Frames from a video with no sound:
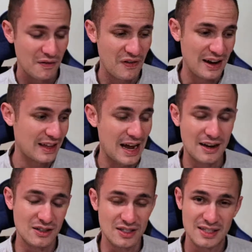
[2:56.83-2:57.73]
Finally had
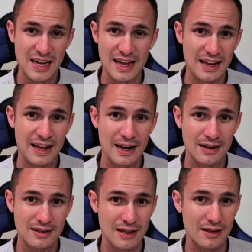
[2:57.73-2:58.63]
to just take it
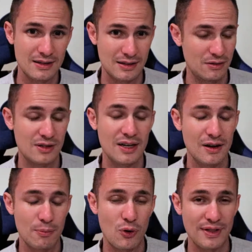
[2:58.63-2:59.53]
in because it was
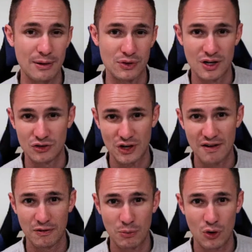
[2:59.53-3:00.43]
getting to the point that it was not
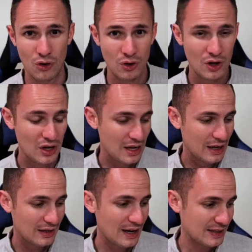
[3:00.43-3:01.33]
drivable.
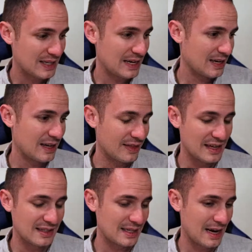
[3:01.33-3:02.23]
Got it taken in,
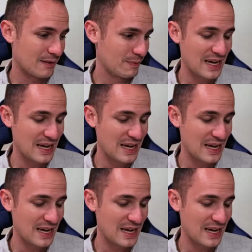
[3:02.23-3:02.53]
they said